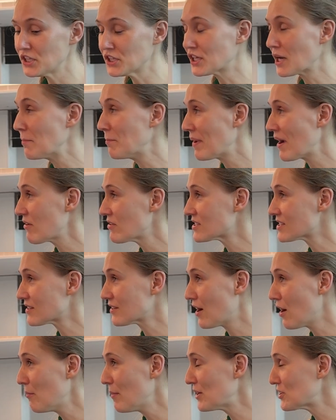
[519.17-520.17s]
in
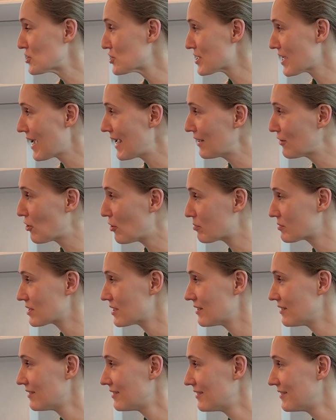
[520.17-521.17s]
comparison, how much is a
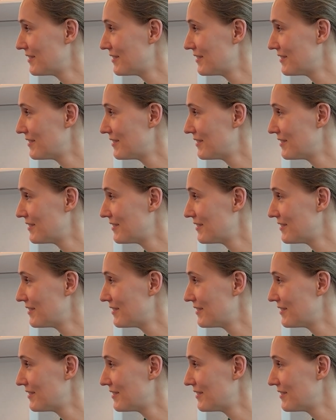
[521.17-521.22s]
helicopter?